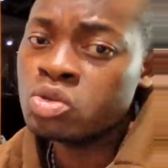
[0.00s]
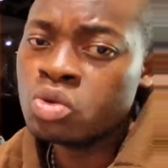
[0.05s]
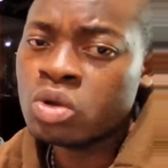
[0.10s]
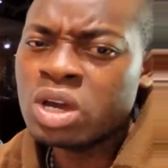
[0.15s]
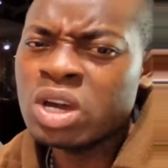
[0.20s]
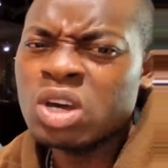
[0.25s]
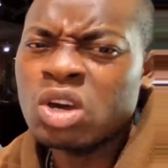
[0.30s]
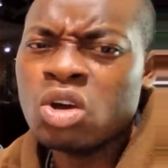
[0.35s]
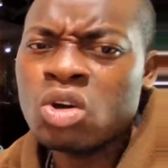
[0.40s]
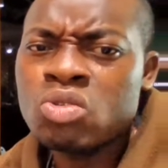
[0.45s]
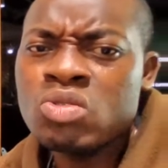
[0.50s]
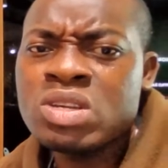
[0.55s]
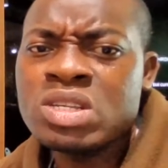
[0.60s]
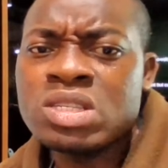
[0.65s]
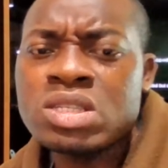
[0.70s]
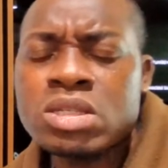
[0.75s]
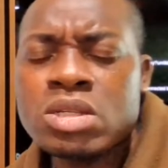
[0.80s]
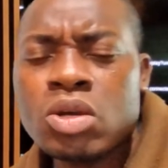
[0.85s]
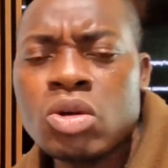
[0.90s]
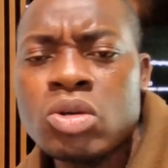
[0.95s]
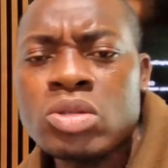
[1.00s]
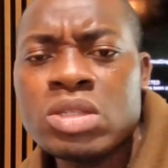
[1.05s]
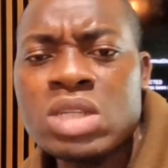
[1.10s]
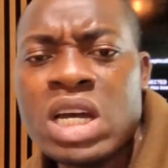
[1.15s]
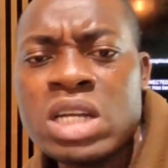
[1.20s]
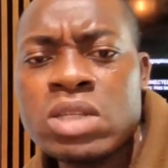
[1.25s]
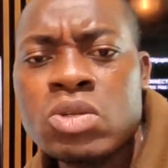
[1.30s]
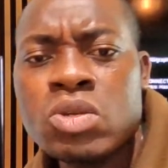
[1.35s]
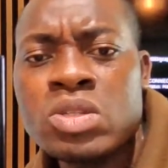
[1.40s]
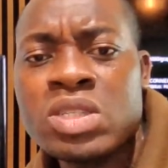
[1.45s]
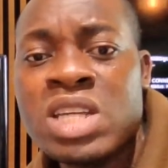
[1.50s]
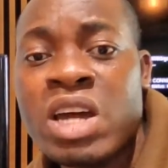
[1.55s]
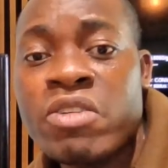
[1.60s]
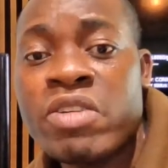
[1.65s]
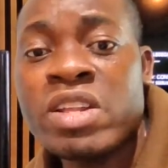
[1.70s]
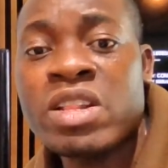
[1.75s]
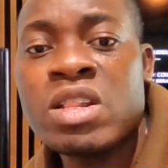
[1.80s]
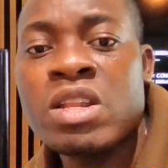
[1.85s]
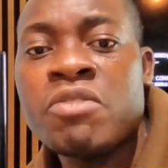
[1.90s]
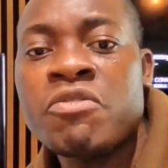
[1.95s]
you can always contact us
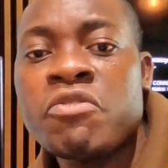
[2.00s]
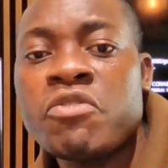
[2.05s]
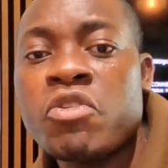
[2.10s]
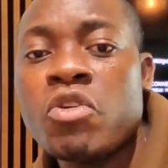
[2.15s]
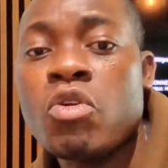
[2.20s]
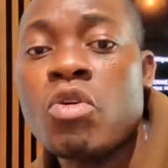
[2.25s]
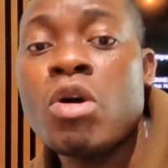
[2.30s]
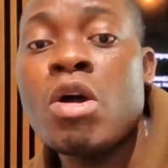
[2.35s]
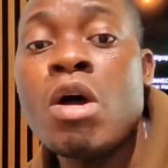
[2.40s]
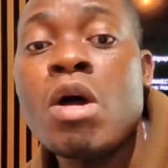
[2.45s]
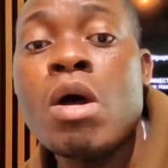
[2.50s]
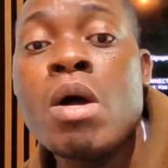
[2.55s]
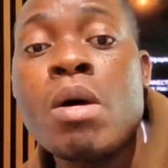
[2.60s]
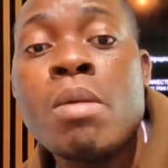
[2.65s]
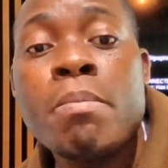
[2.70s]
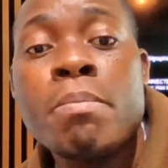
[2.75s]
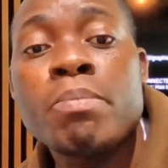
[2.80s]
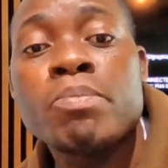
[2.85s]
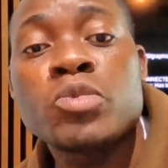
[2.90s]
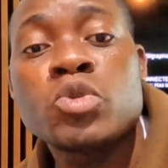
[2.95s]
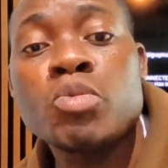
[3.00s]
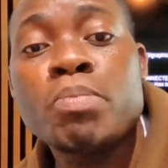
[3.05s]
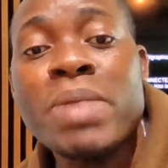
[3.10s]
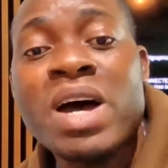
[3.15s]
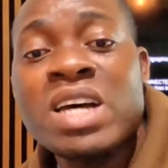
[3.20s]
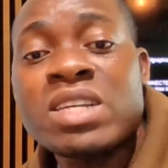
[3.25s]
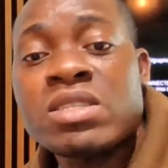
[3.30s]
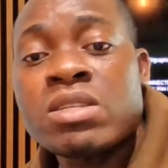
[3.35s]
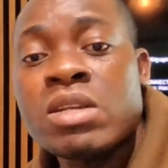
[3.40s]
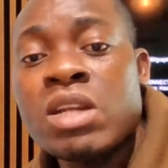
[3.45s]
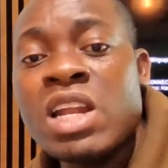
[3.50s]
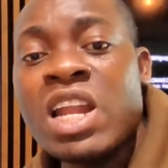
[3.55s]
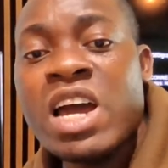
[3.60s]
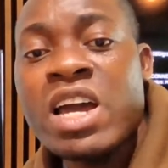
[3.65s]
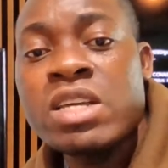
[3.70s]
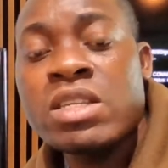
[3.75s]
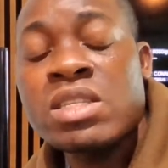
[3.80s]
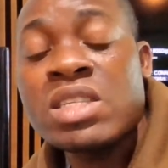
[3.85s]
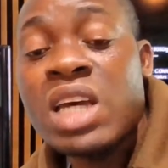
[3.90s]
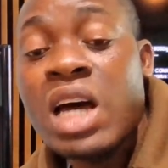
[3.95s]
directly to
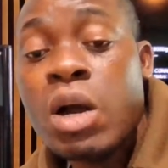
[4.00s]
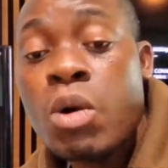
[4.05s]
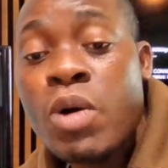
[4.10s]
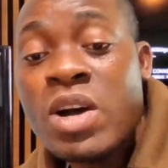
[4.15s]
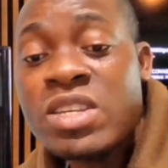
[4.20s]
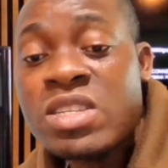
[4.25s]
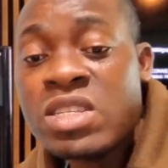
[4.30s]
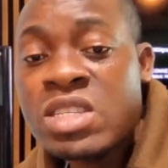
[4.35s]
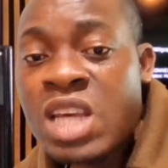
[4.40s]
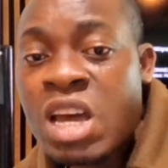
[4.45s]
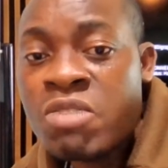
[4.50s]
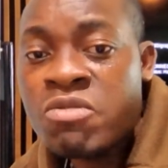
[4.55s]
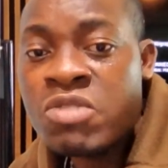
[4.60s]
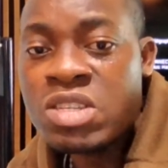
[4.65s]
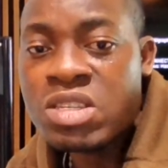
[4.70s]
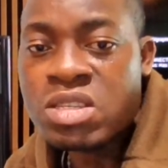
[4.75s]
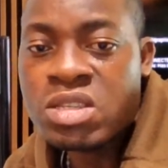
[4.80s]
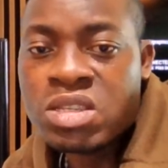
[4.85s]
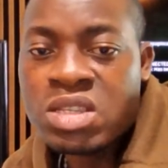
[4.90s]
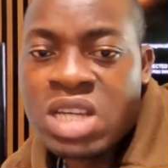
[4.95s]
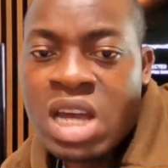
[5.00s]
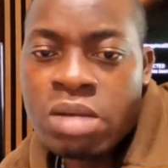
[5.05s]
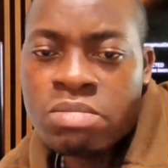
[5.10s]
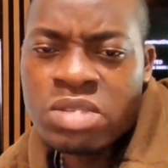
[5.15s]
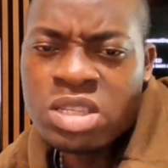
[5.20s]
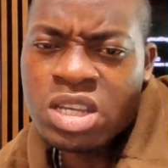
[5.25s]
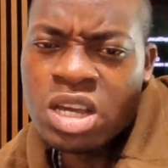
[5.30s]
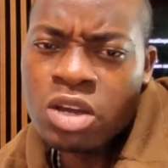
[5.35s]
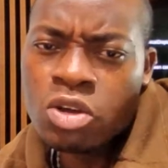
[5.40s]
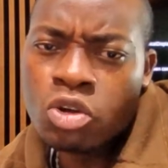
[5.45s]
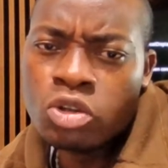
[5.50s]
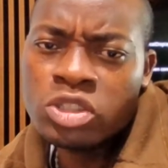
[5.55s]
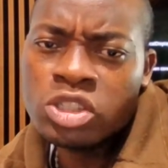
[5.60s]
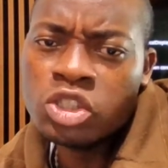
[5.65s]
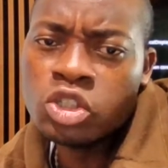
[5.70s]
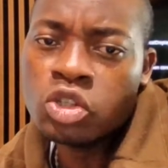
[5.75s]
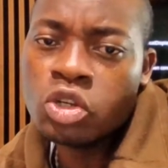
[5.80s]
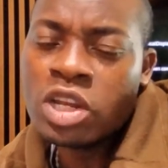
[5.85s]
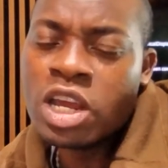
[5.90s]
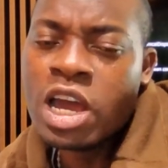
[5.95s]
personalize our service. Terms and
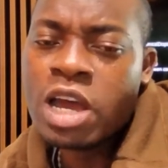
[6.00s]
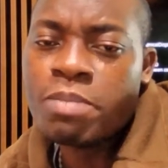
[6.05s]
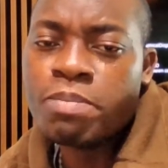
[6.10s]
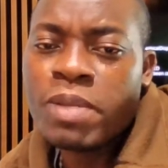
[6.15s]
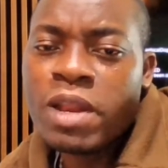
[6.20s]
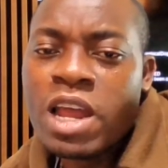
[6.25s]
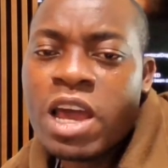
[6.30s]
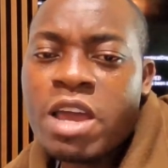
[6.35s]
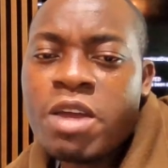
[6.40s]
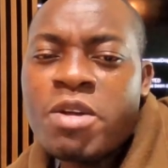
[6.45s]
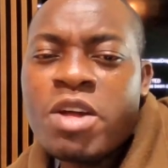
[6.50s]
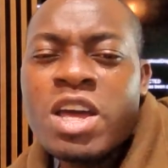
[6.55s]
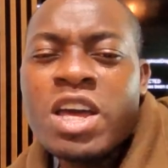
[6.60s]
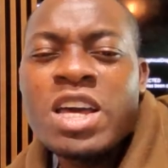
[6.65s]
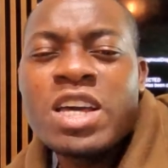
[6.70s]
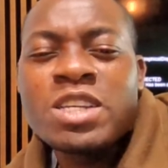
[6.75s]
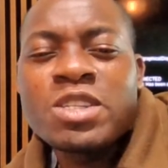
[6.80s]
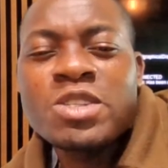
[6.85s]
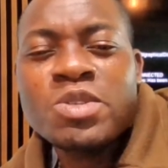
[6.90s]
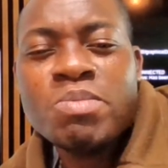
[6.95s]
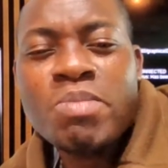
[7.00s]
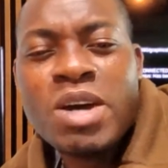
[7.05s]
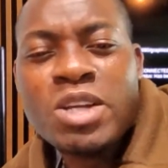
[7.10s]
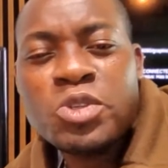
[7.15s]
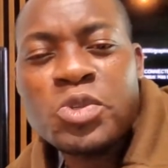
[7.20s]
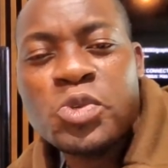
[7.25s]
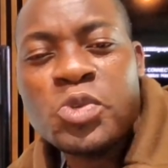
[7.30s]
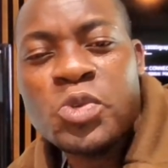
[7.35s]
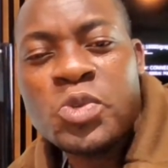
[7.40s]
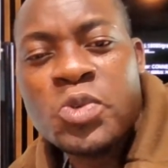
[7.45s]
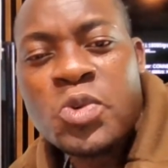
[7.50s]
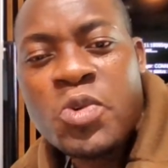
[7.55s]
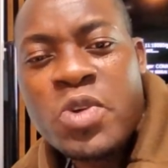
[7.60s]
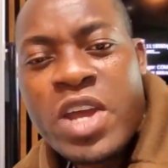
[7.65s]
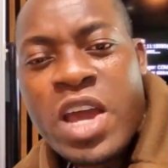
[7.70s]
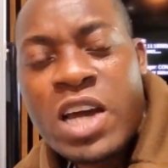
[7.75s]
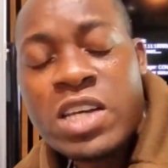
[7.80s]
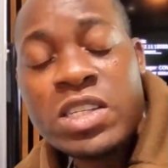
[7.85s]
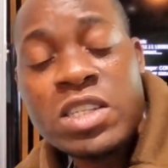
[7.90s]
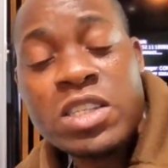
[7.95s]
conditions apply. Smart
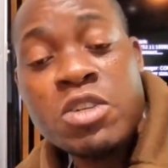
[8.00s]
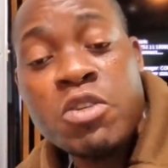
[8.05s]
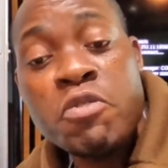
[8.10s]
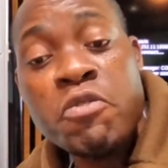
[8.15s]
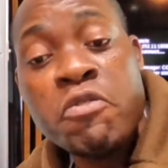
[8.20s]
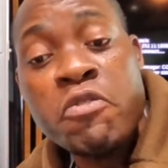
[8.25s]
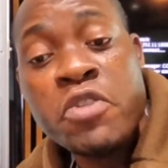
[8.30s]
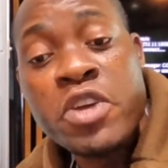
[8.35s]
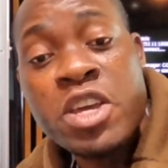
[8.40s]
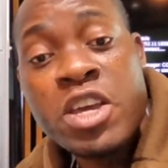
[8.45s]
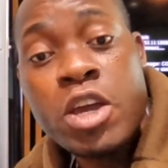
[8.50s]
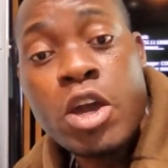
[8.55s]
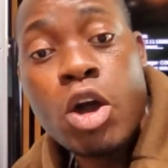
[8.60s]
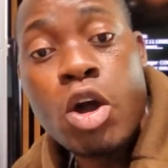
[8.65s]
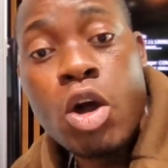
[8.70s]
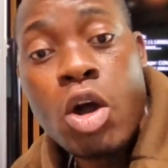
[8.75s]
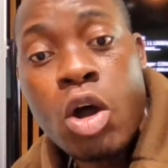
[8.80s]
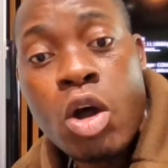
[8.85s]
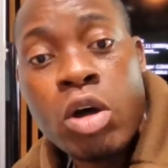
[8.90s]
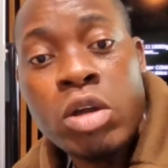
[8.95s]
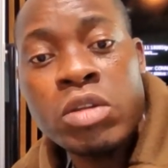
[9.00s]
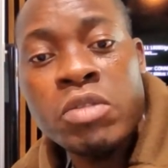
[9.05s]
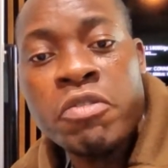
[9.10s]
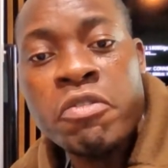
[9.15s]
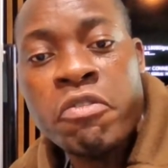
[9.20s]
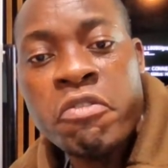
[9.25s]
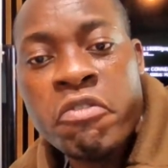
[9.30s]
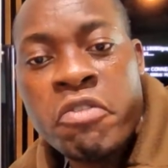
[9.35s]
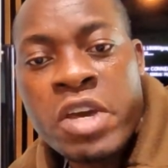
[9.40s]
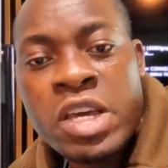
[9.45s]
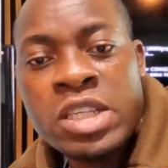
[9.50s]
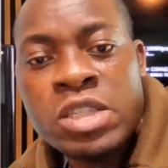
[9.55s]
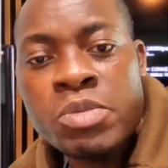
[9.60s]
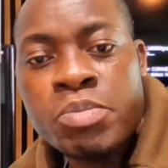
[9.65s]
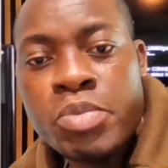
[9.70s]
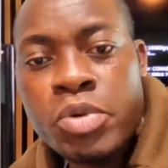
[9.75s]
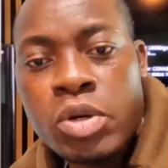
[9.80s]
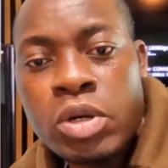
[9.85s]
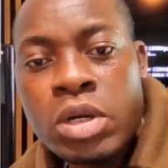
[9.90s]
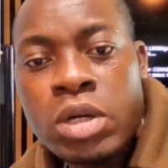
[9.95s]
tutorial still free on
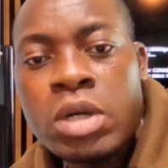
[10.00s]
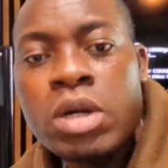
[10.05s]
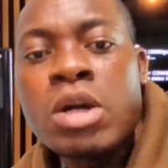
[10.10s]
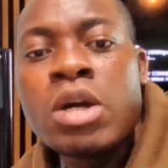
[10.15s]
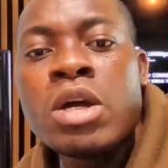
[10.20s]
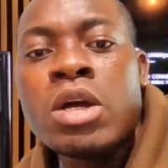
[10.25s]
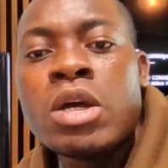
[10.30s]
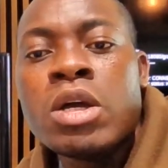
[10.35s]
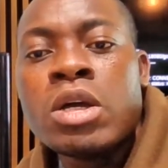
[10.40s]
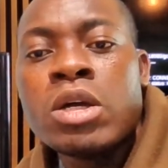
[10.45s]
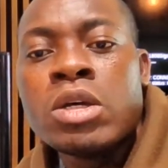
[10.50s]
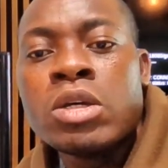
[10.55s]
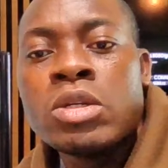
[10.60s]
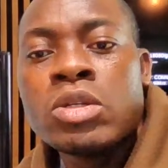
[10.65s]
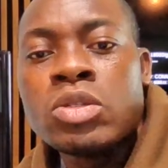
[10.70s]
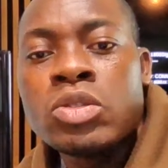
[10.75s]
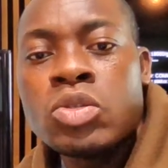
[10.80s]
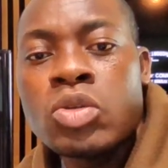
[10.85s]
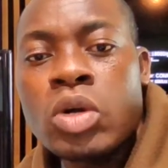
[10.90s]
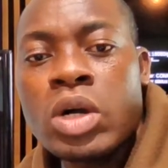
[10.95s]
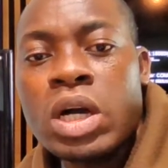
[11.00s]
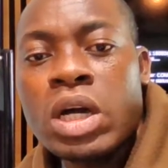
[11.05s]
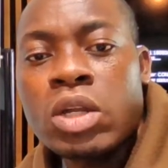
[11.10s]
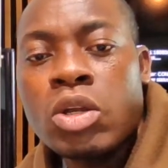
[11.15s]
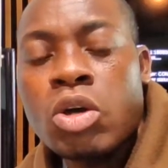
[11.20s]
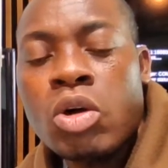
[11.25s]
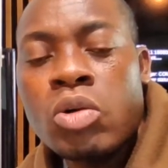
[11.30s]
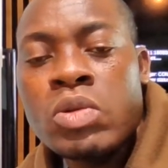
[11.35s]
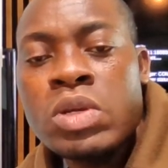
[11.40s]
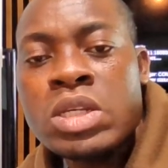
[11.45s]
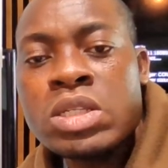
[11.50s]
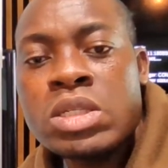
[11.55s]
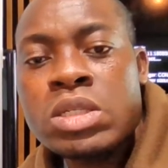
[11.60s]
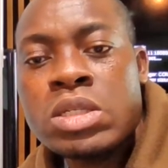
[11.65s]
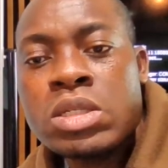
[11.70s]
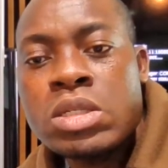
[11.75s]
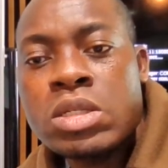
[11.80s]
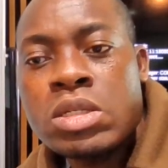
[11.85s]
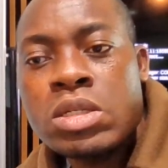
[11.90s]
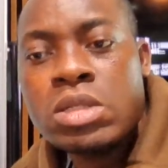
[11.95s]
Facebook. You can
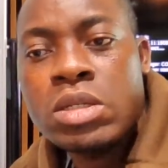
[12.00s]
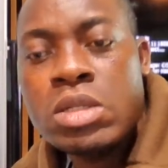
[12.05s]
always